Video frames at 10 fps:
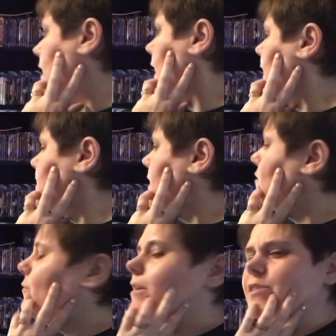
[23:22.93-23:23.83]
because I
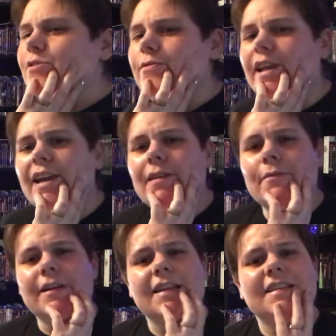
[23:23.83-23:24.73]
don't want to do like
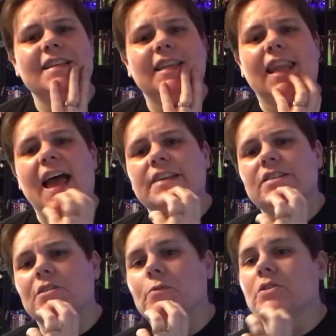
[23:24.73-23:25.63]
what I did
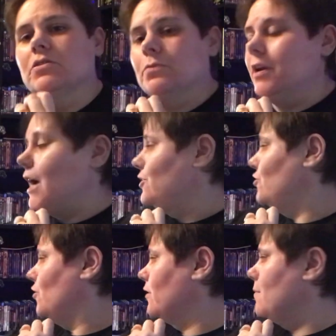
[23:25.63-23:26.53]
last year, which is when I
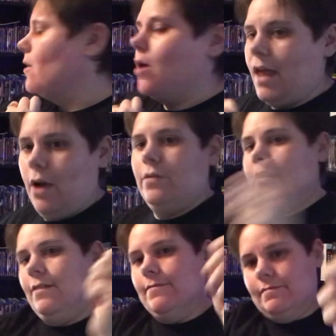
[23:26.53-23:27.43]
took them all out
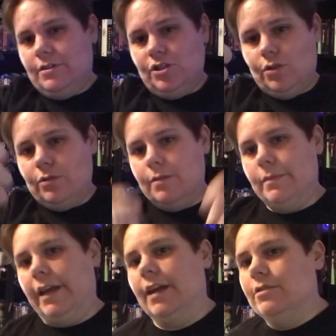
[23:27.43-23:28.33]
and showed them
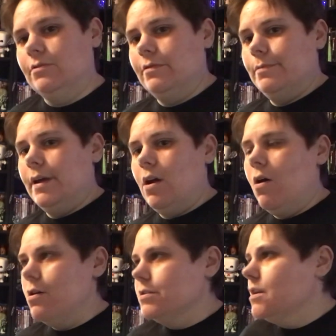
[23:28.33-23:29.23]
like I do with my
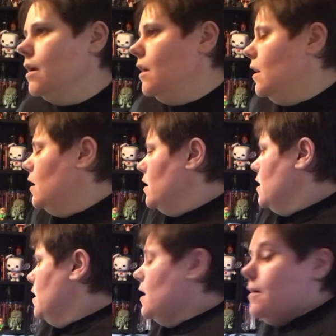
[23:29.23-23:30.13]
hauls.
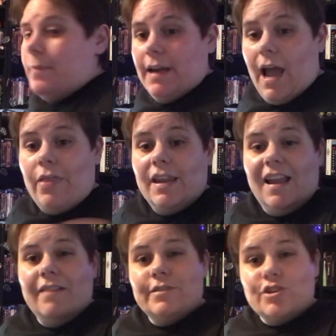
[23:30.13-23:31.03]
But now that I
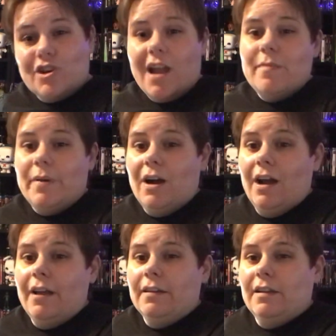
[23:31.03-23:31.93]
have a
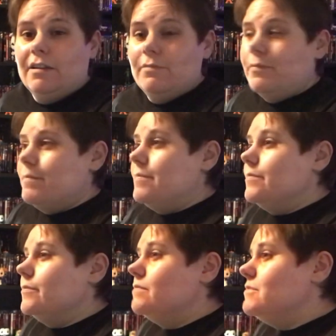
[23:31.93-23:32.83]
tripod, it
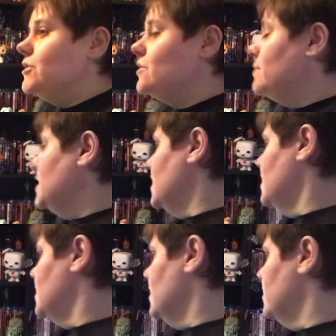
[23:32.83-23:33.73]
should be
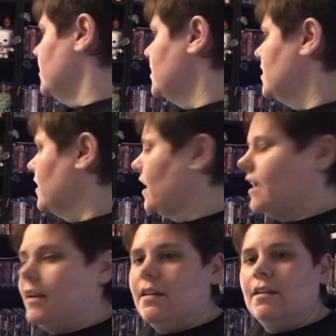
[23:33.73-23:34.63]
easy just to
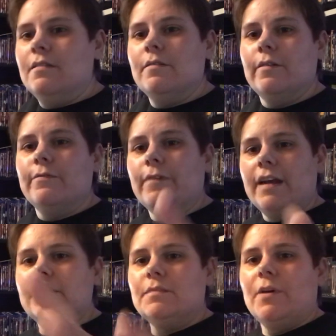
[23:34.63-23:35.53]
kind of
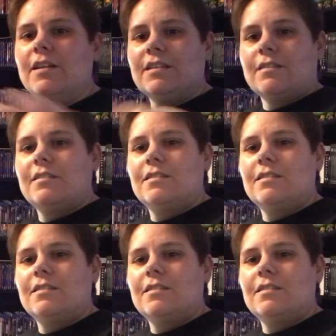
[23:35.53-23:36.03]
find a spot to